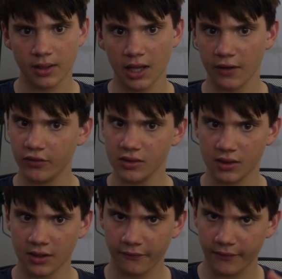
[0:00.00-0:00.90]
If
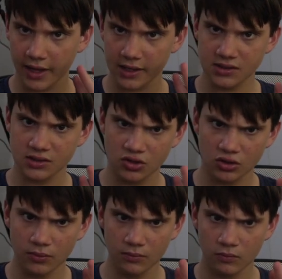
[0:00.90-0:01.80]
case is
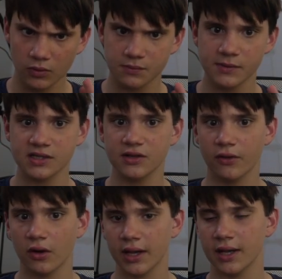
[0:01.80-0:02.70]
2, which means you've
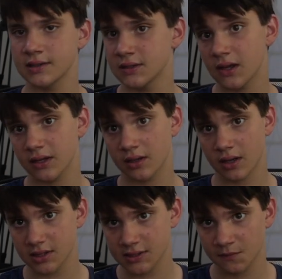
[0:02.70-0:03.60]
gone ahead and selected
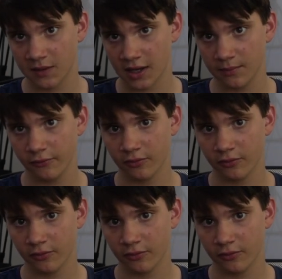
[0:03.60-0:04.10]
custom game